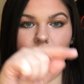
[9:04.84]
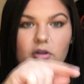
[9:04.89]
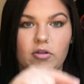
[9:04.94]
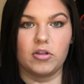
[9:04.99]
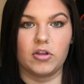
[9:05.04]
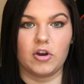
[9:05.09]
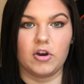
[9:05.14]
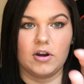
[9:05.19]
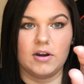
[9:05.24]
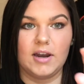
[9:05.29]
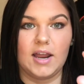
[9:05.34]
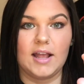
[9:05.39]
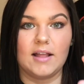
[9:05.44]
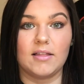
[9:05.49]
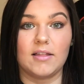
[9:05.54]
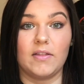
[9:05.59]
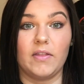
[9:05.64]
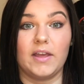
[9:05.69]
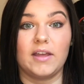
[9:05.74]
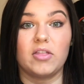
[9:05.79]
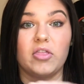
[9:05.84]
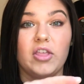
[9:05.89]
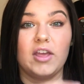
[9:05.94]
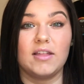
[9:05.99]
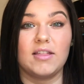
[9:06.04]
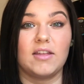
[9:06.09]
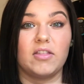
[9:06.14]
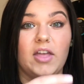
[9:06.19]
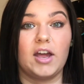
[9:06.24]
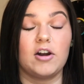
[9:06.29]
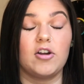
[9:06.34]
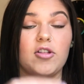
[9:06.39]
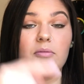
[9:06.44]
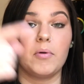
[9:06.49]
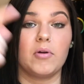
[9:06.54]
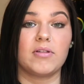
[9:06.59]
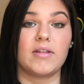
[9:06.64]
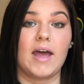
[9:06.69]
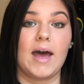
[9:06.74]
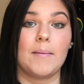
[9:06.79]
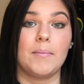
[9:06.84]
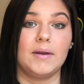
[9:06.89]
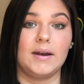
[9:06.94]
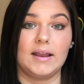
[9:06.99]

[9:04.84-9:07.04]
on certain dates, and like things like that are supposed to happen